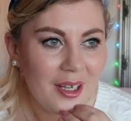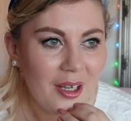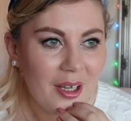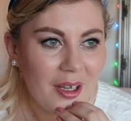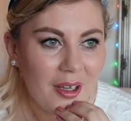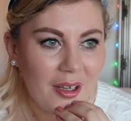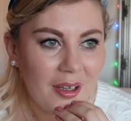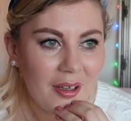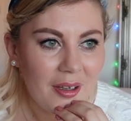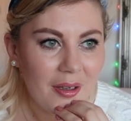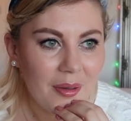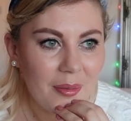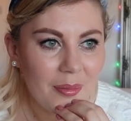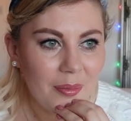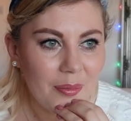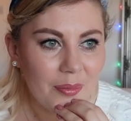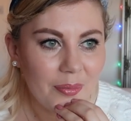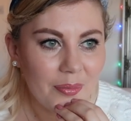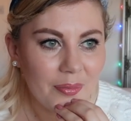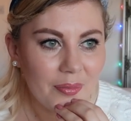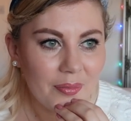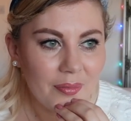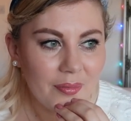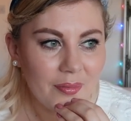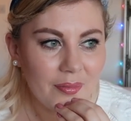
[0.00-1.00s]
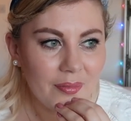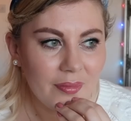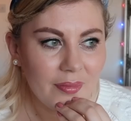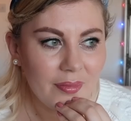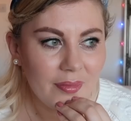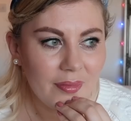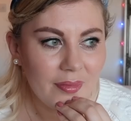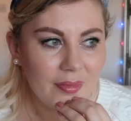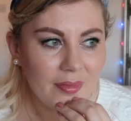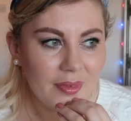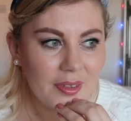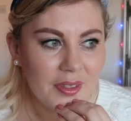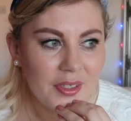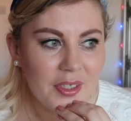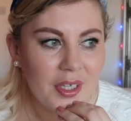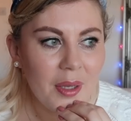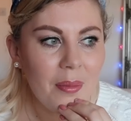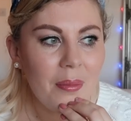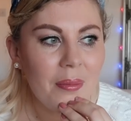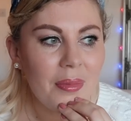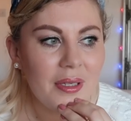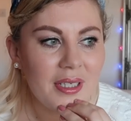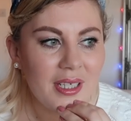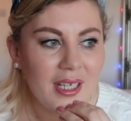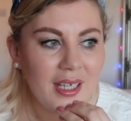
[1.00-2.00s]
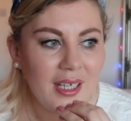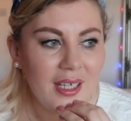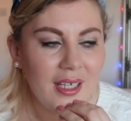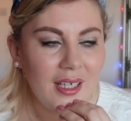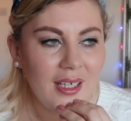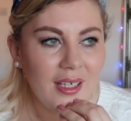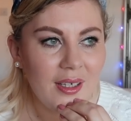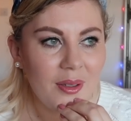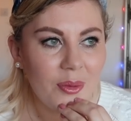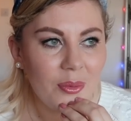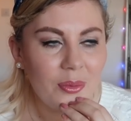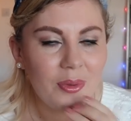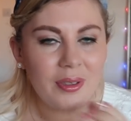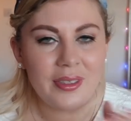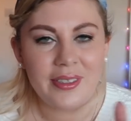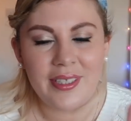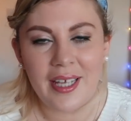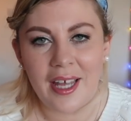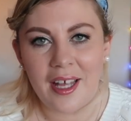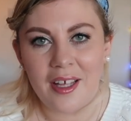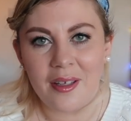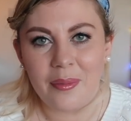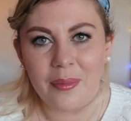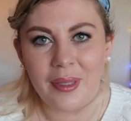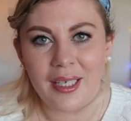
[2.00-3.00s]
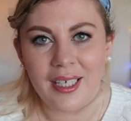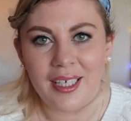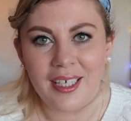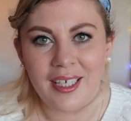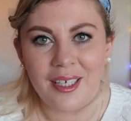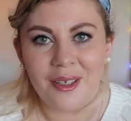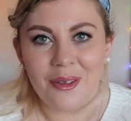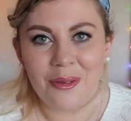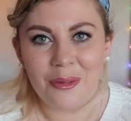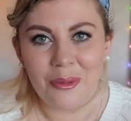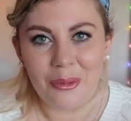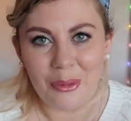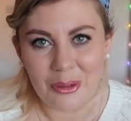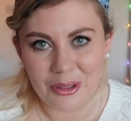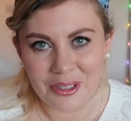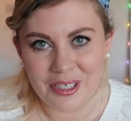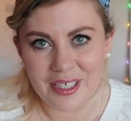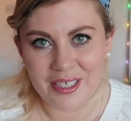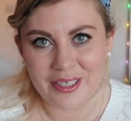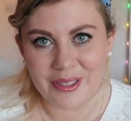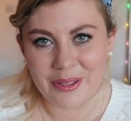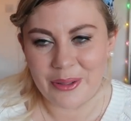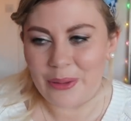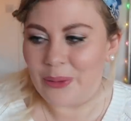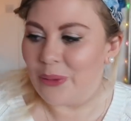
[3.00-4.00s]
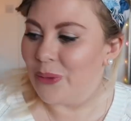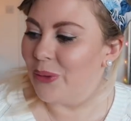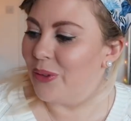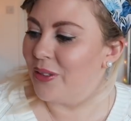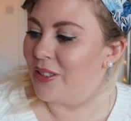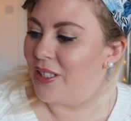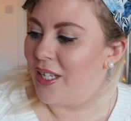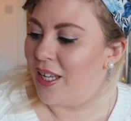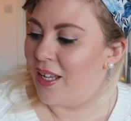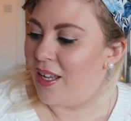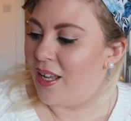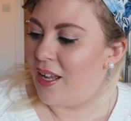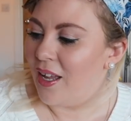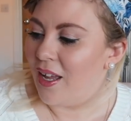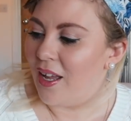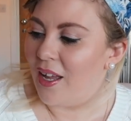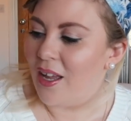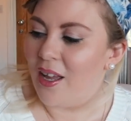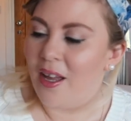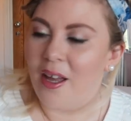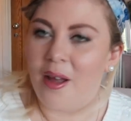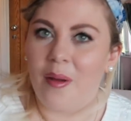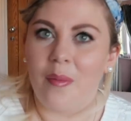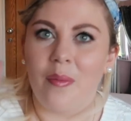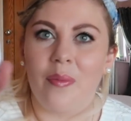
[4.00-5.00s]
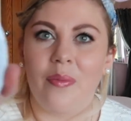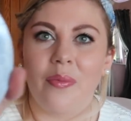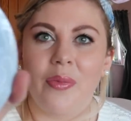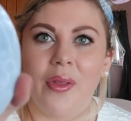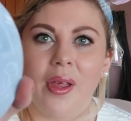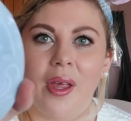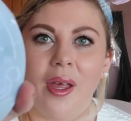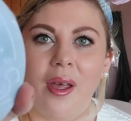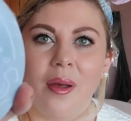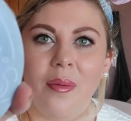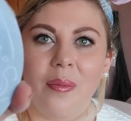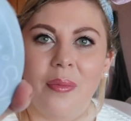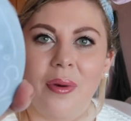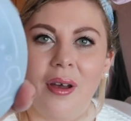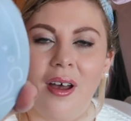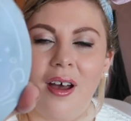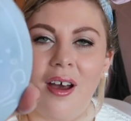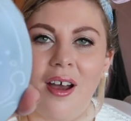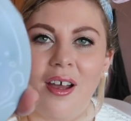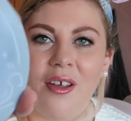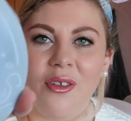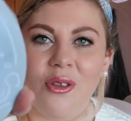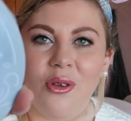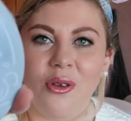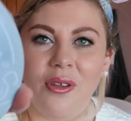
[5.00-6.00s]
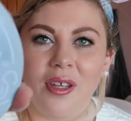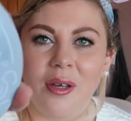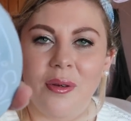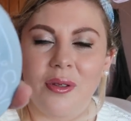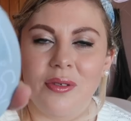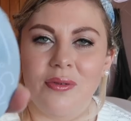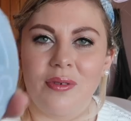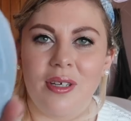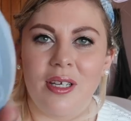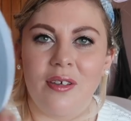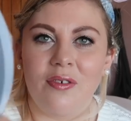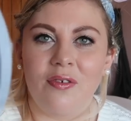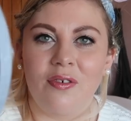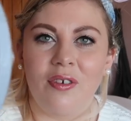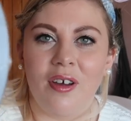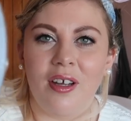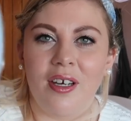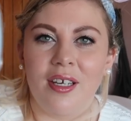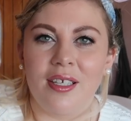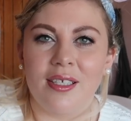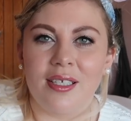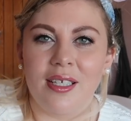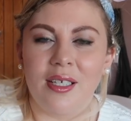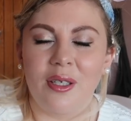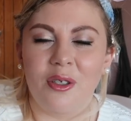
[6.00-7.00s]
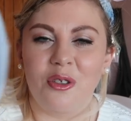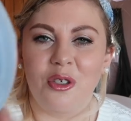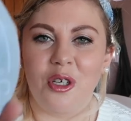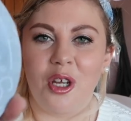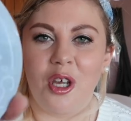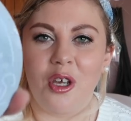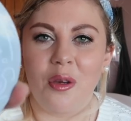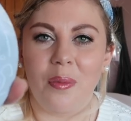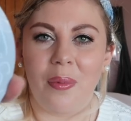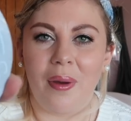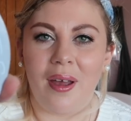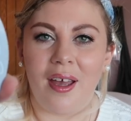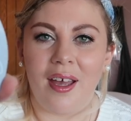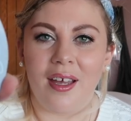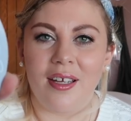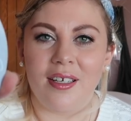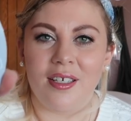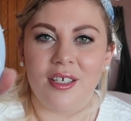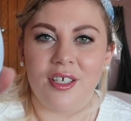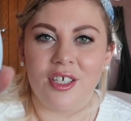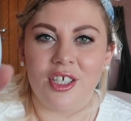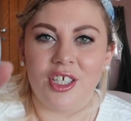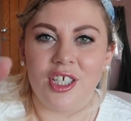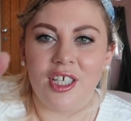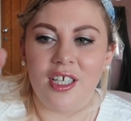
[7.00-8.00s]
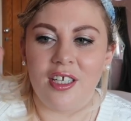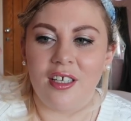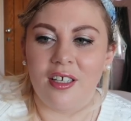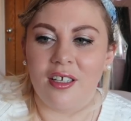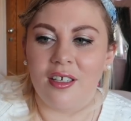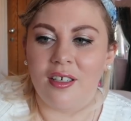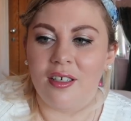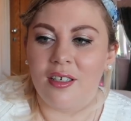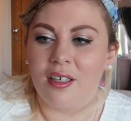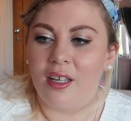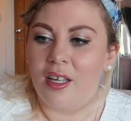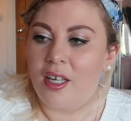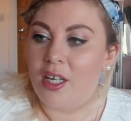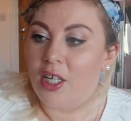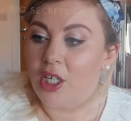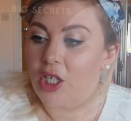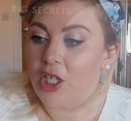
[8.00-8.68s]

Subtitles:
Somebody will tell me what it's called. But I thought that was really fun. It's a little notepad and she can